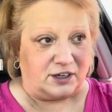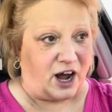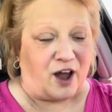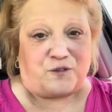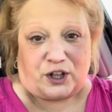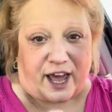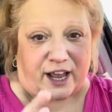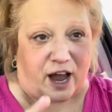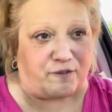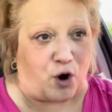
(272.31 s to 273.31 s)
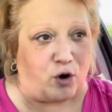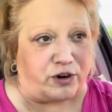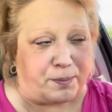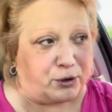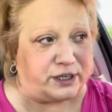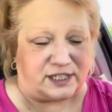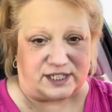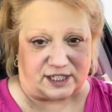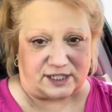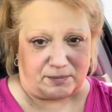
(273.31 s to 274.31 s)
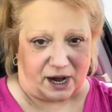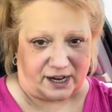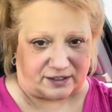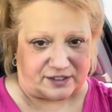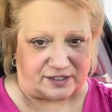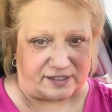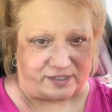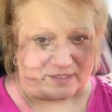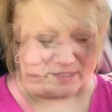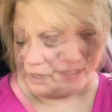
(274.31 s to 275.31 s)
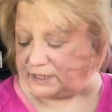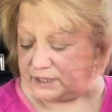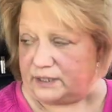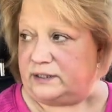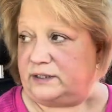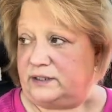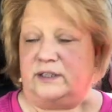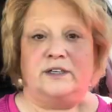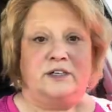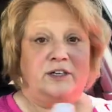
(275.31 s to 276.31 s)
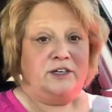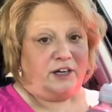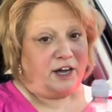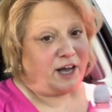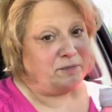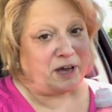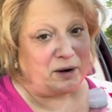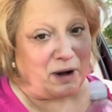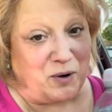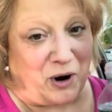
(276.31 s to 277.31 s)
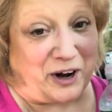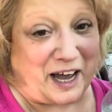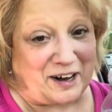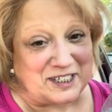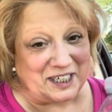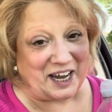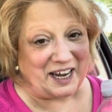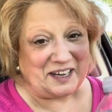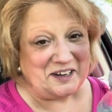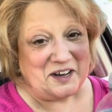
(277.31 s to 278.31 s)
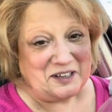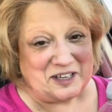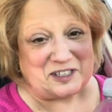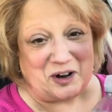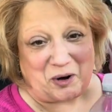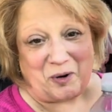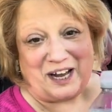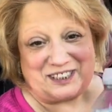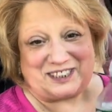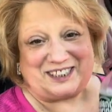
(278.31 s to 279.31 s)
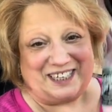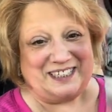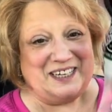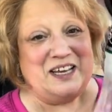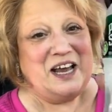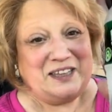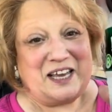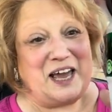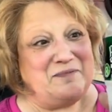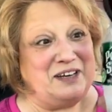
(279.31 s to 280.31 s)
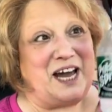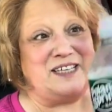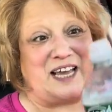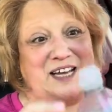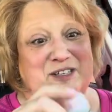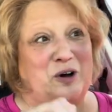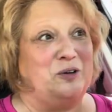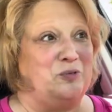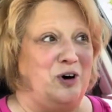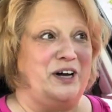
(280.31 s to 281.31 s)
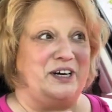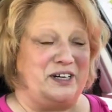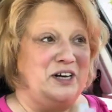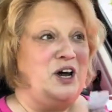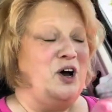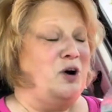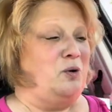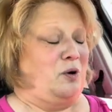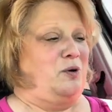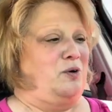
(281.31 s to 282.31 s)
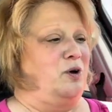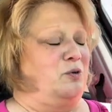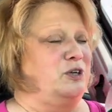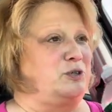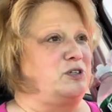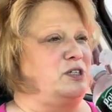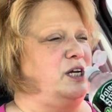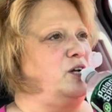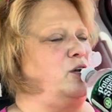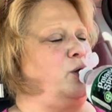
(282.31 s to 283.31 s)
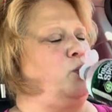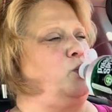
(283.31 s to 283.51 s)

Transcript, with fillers: I feel like I've already put in 60 miles. I got the order. Like I'm getting my workout today. There's no question. They gave me nice ice cold water, which was needed.